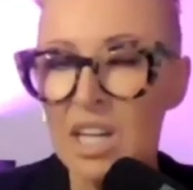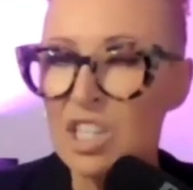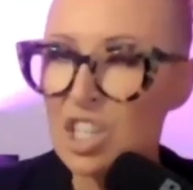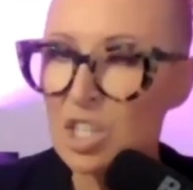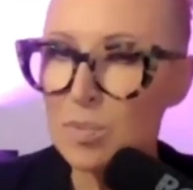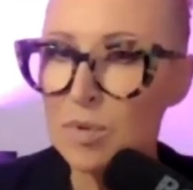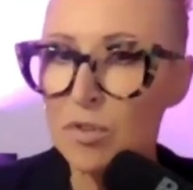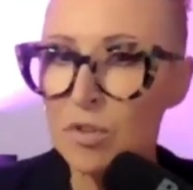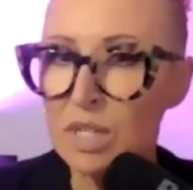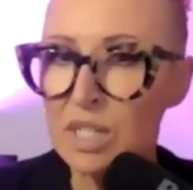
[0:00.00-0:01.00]
Just
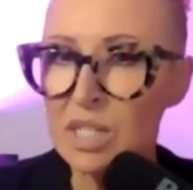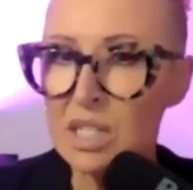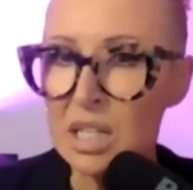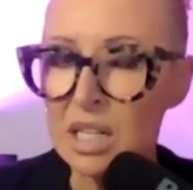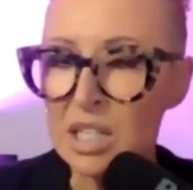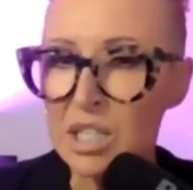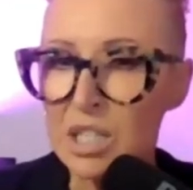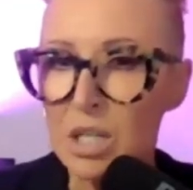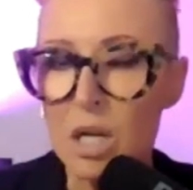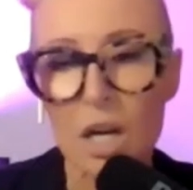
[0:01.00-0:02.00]
before I start,
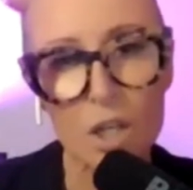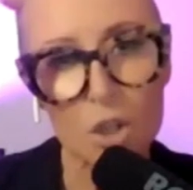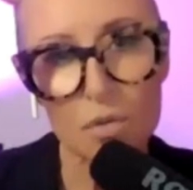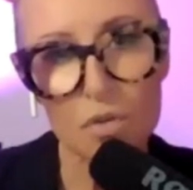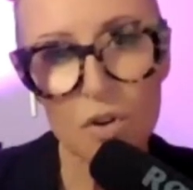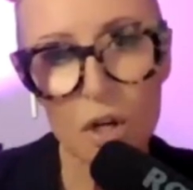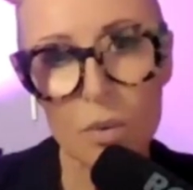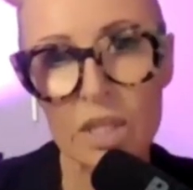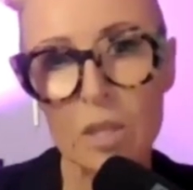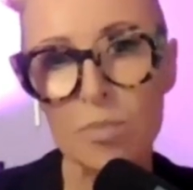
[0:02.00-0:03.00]
are you
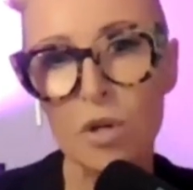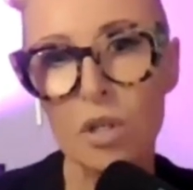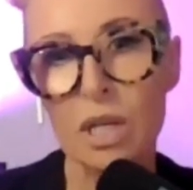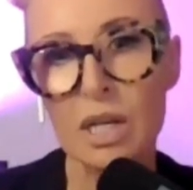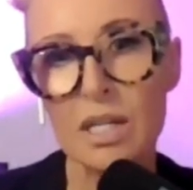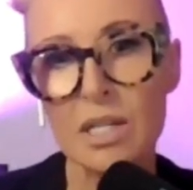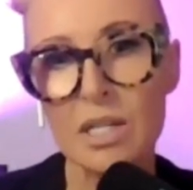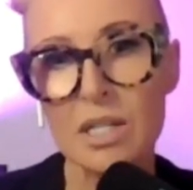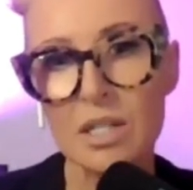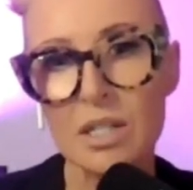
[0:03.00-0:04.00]
following the
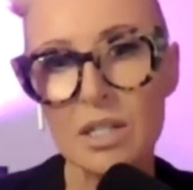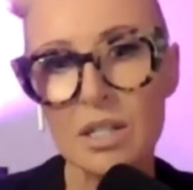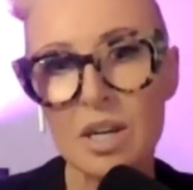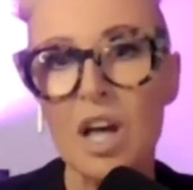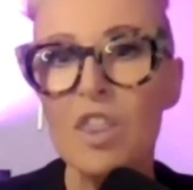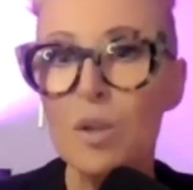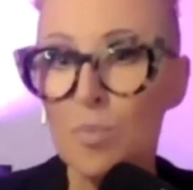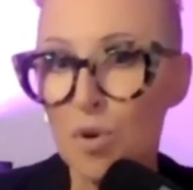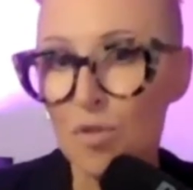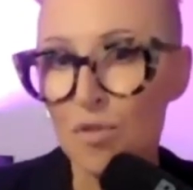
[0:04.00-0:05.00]
podcast? The
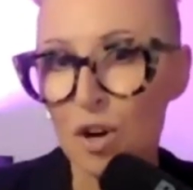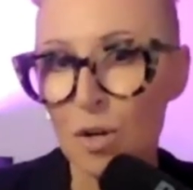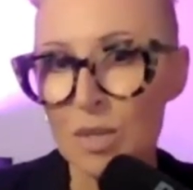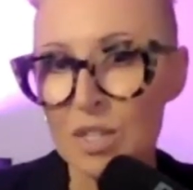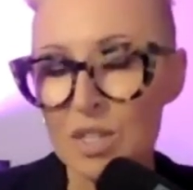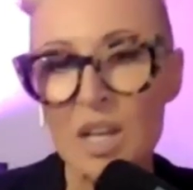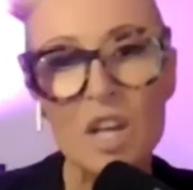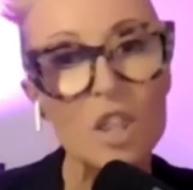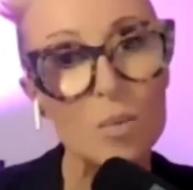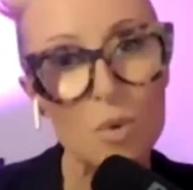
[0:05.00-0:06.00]
more followers,
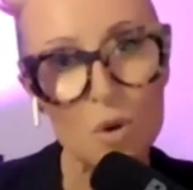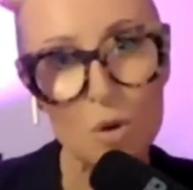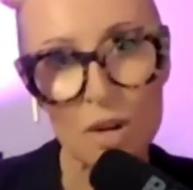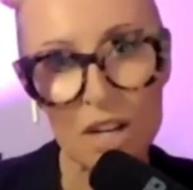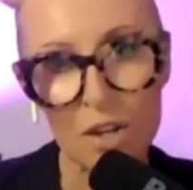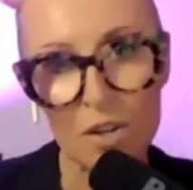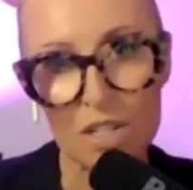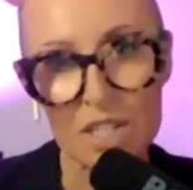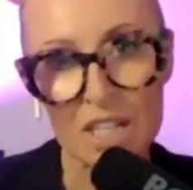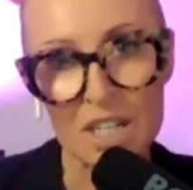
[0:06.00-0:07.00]
the more great
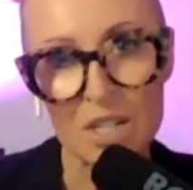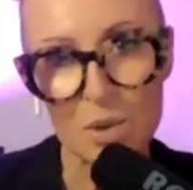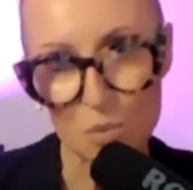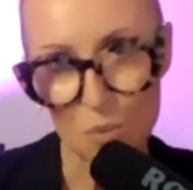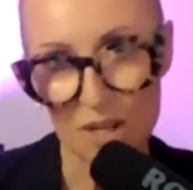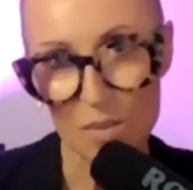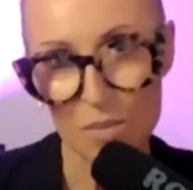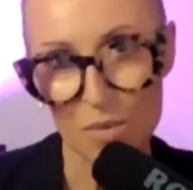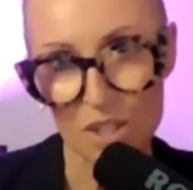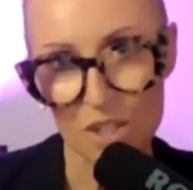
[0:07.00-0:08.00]
content we can
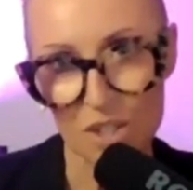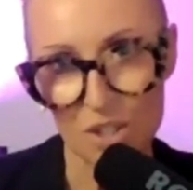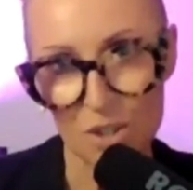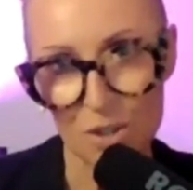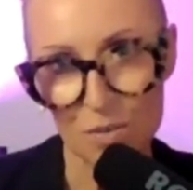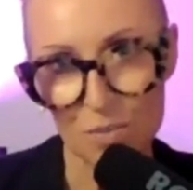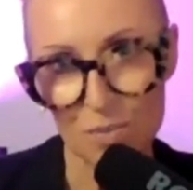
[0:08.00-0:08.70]
bring to you.